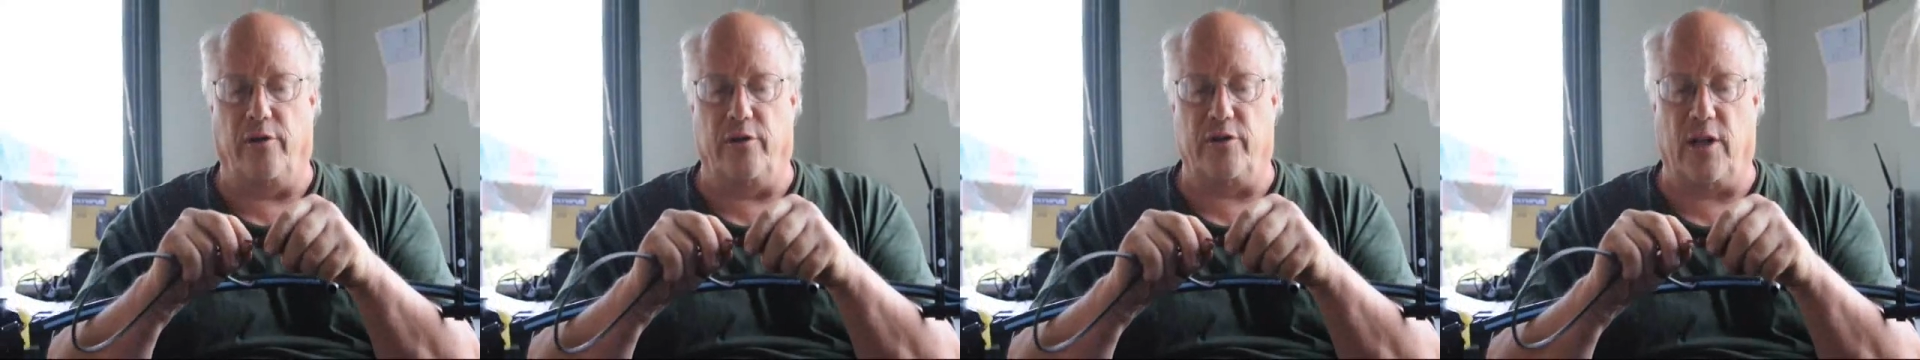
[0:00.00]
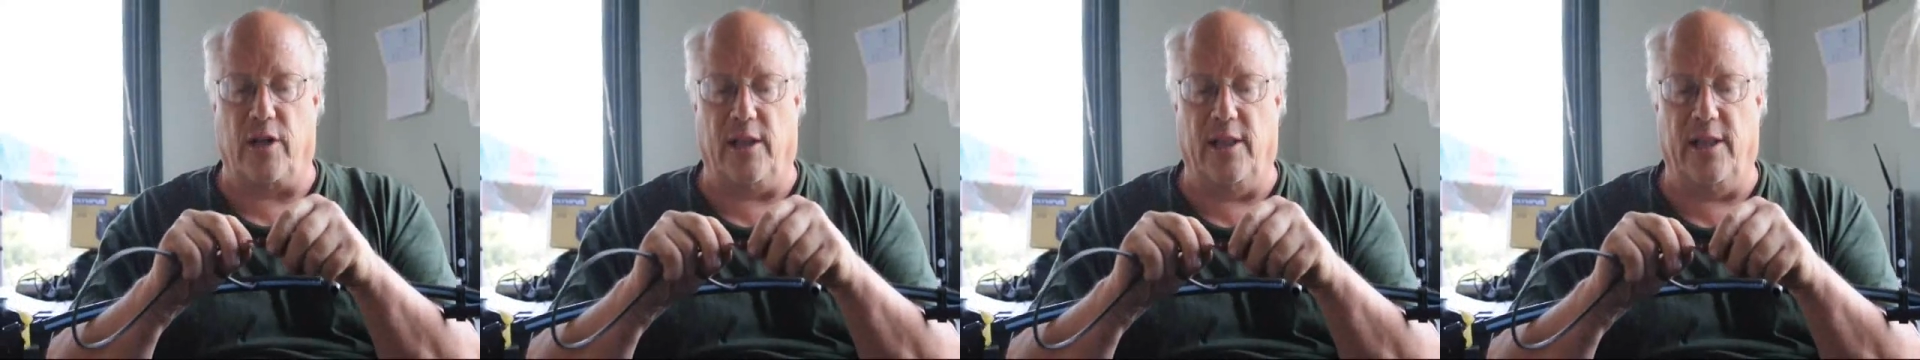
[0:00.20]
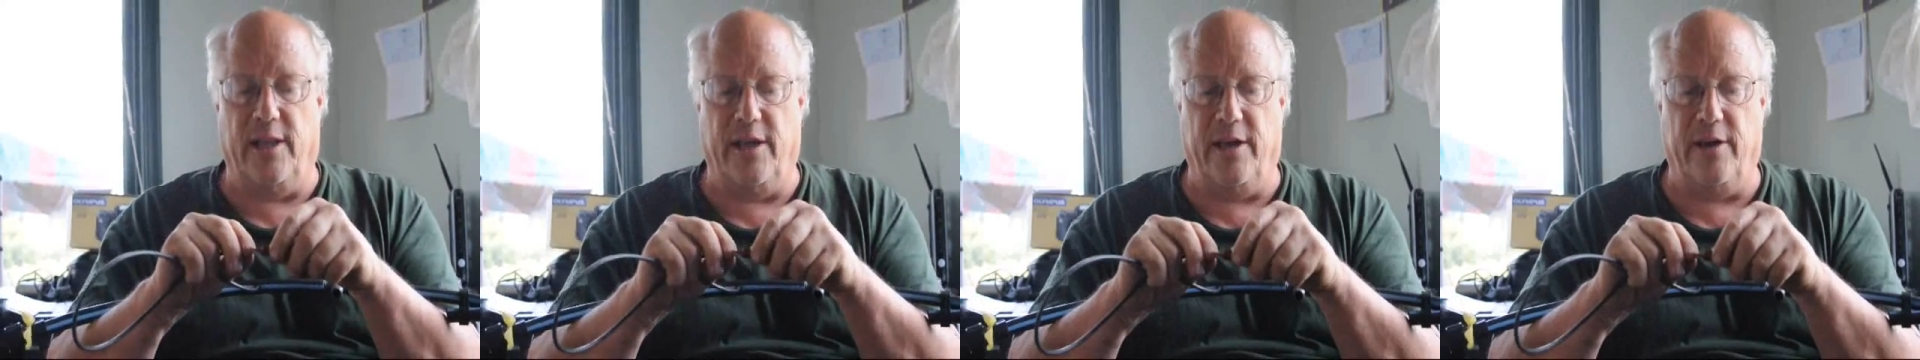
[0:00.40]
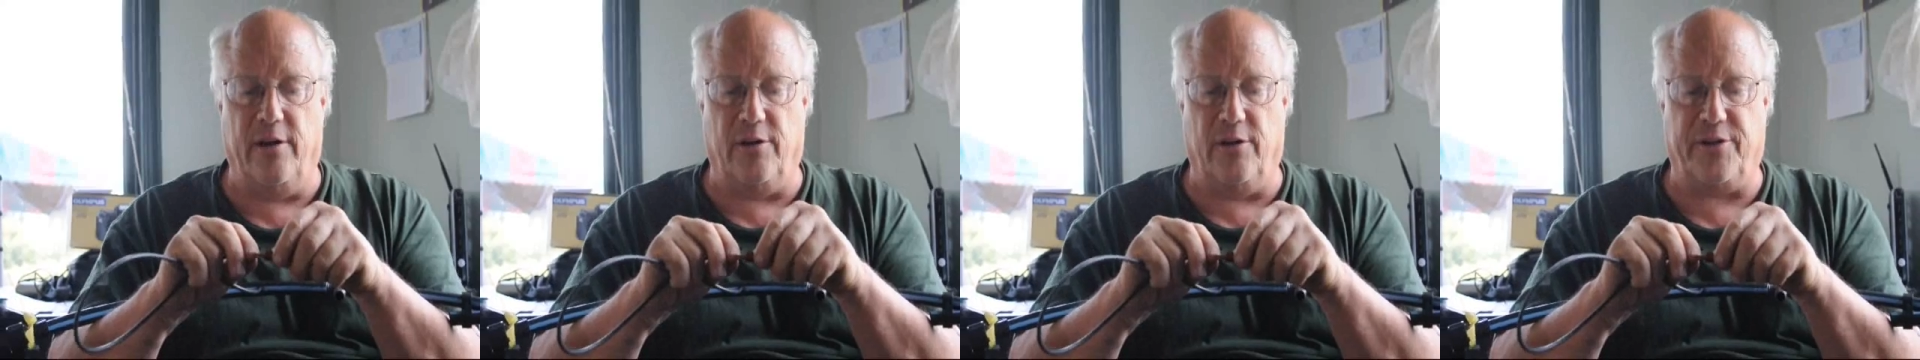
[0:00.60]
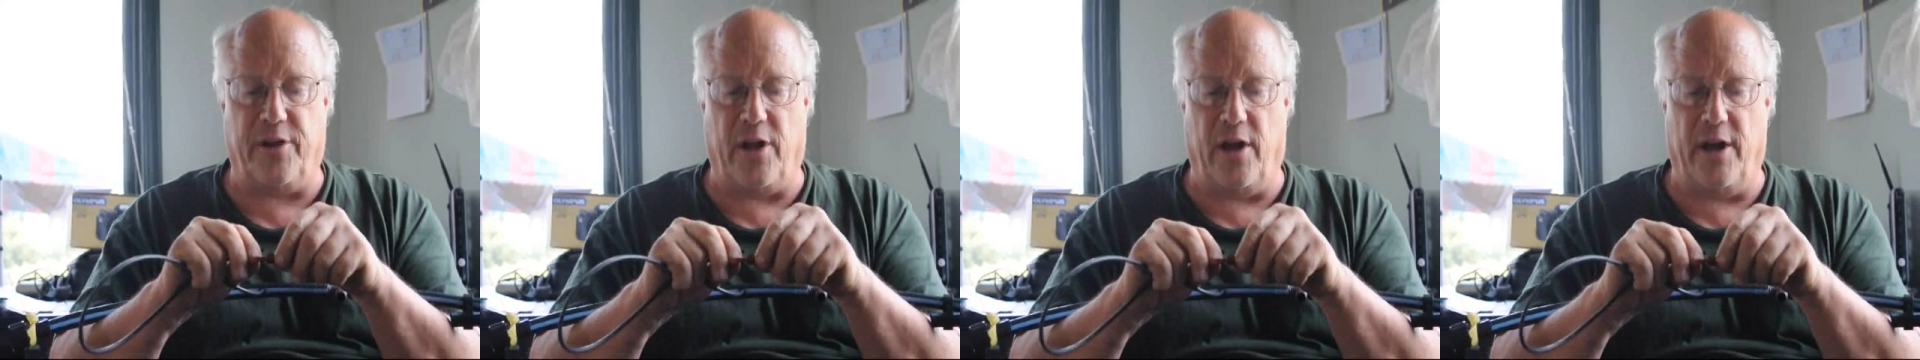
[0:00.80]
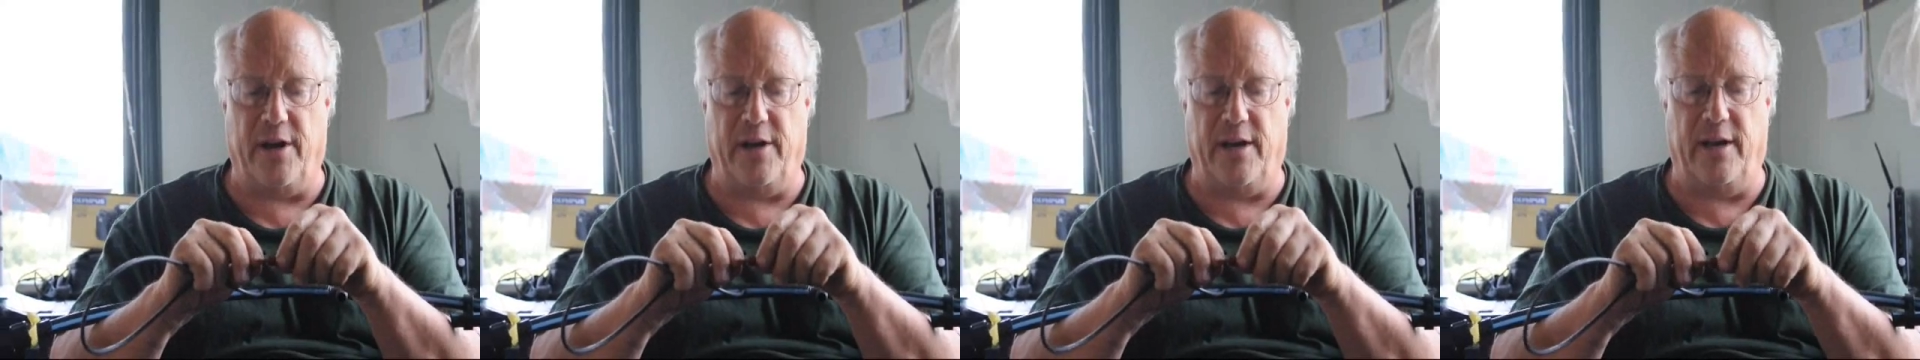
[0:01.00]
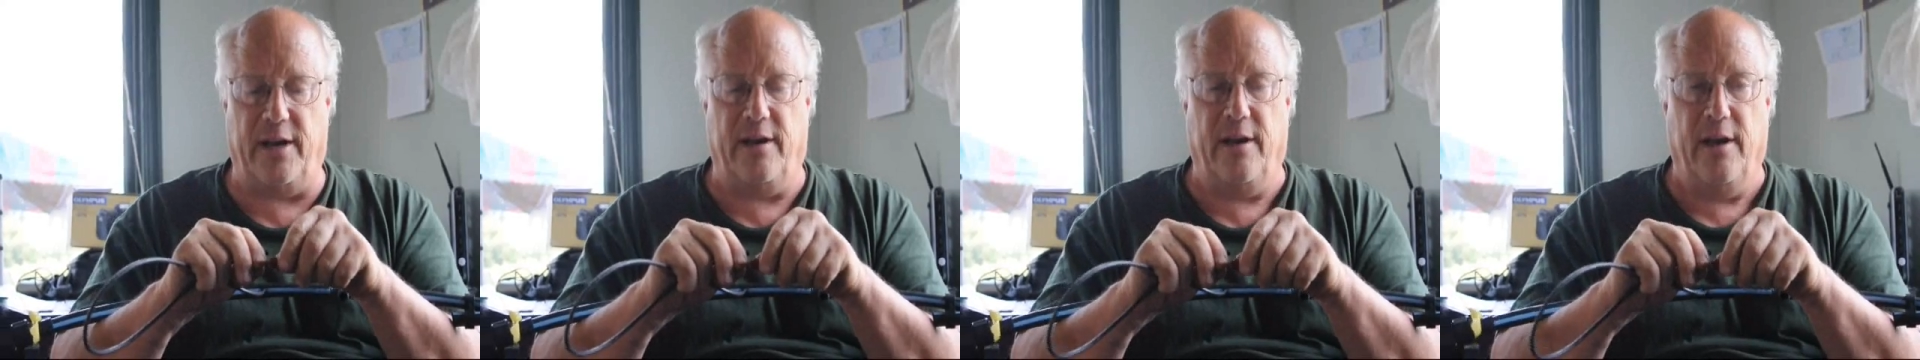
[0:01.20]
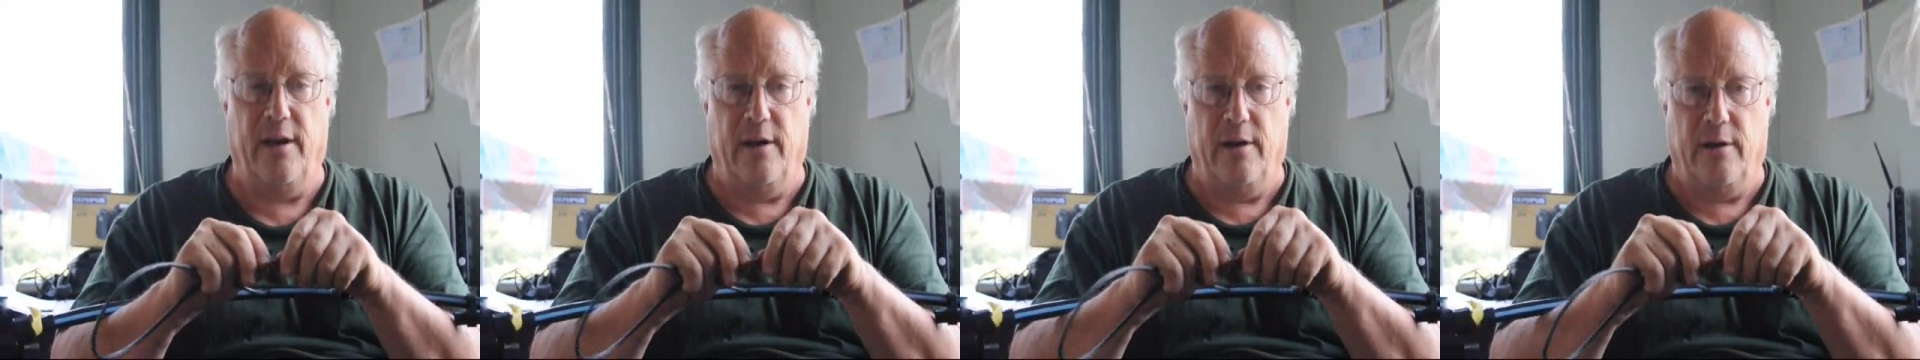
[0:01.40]
There's a little
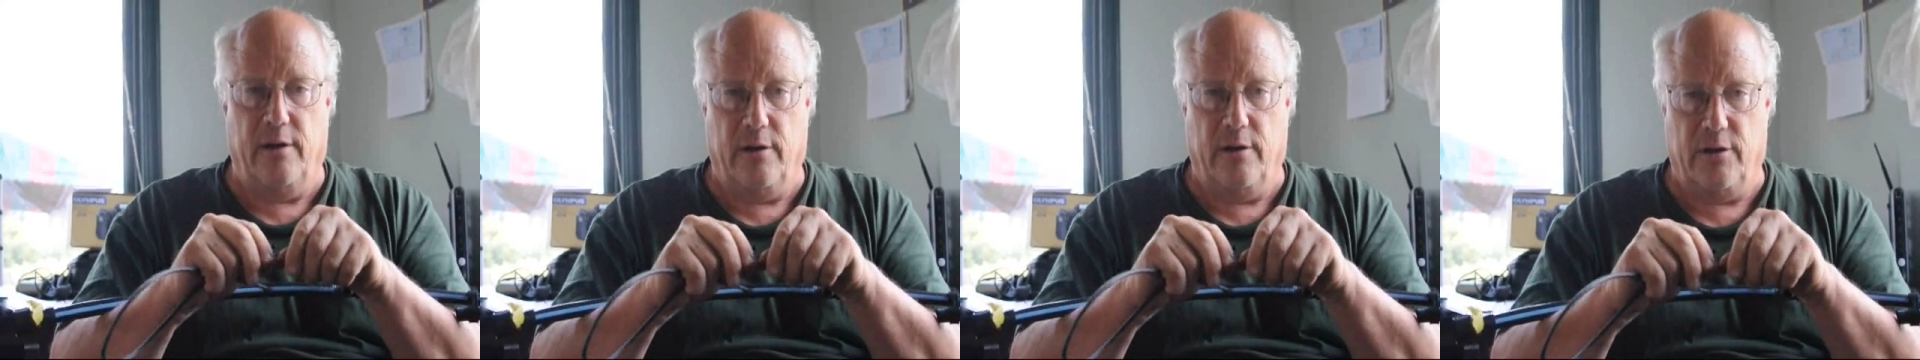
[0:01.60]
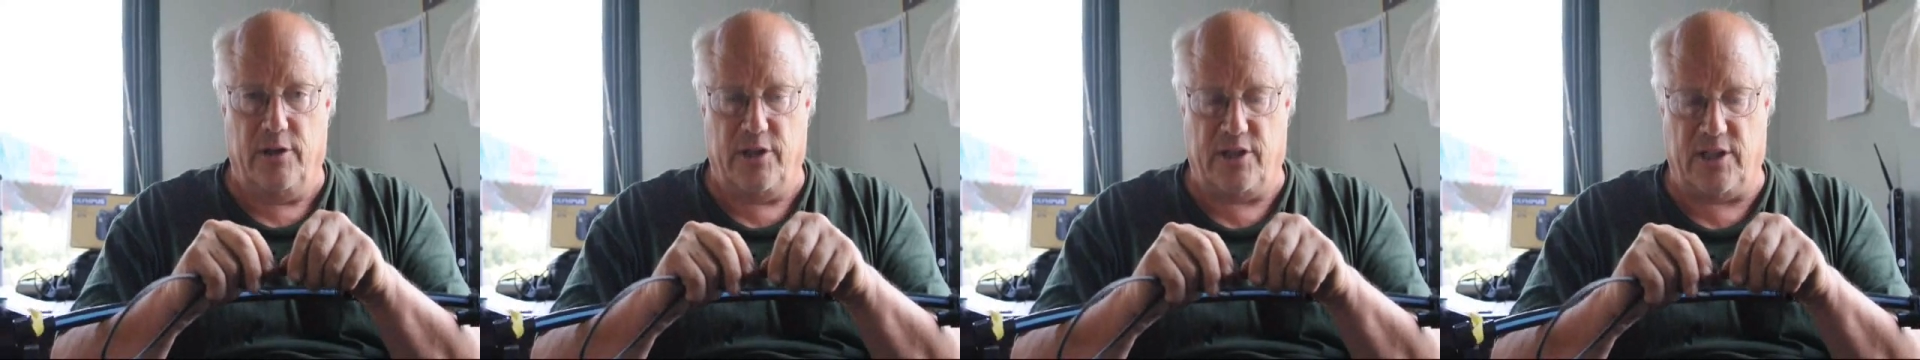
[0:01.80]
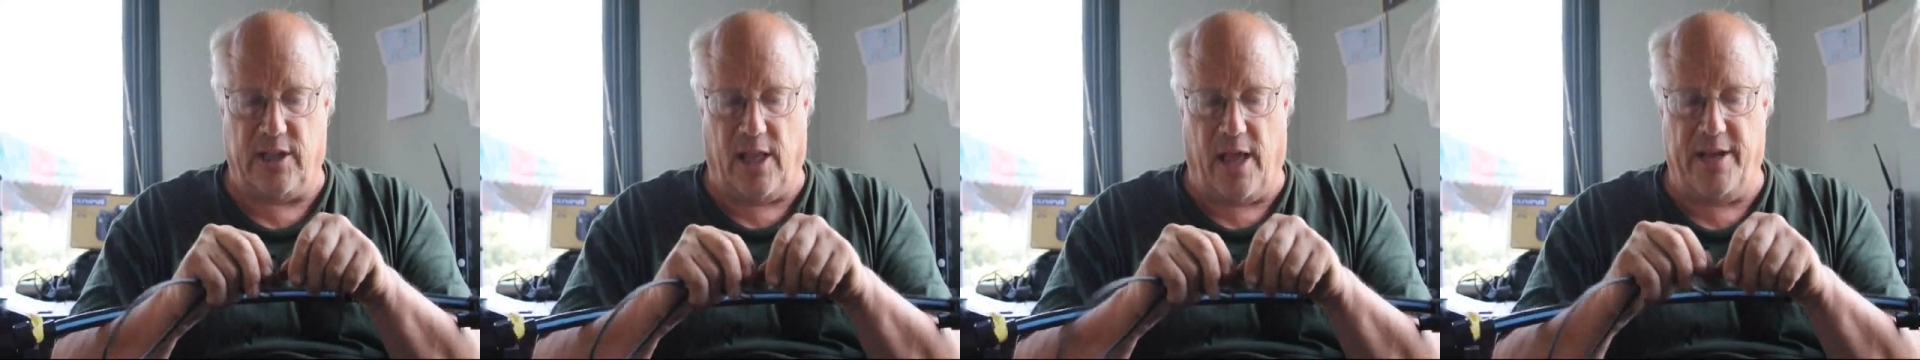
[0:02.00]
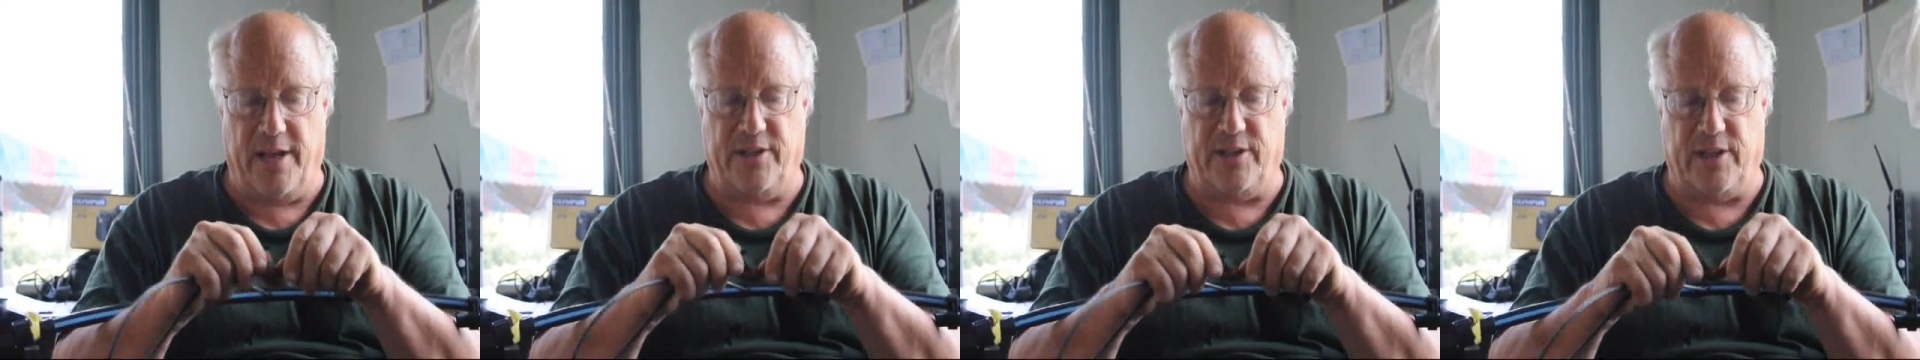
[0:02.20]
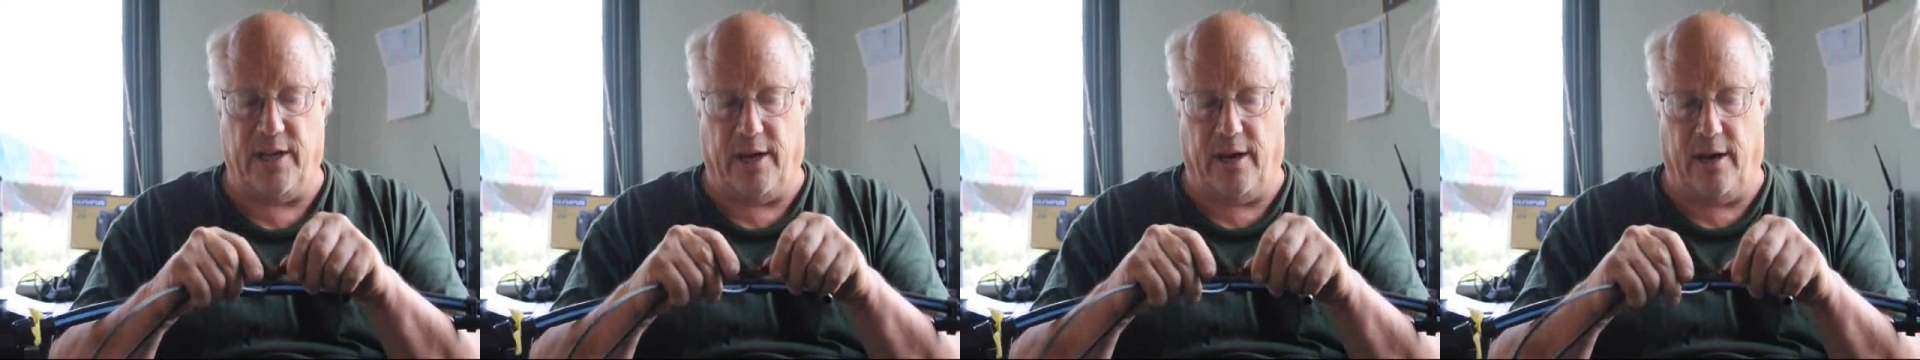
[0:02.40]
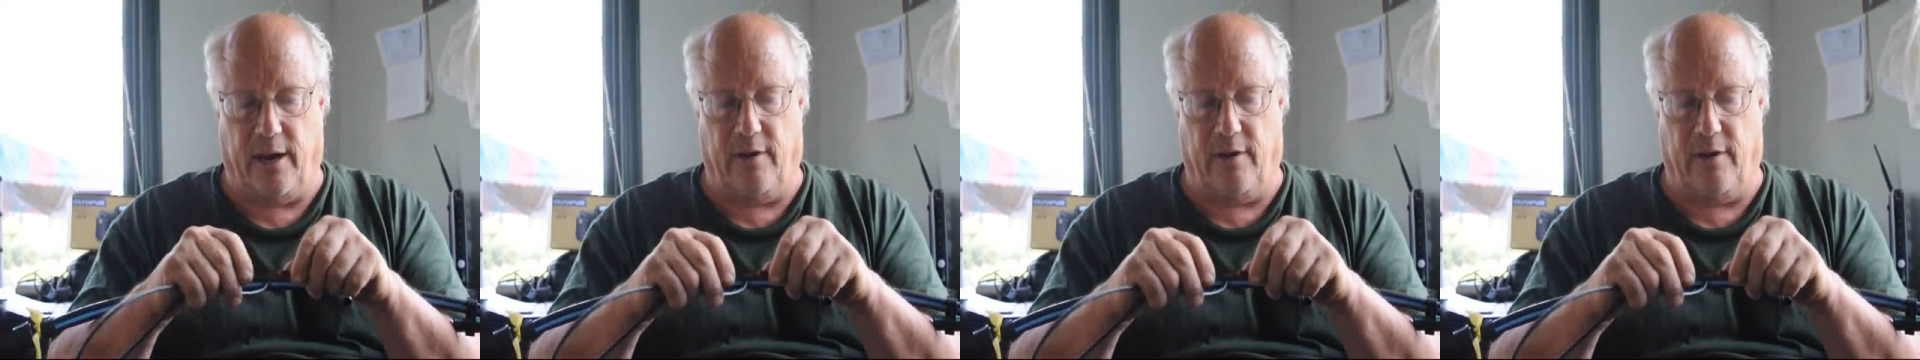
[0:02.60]
tiny slice in it.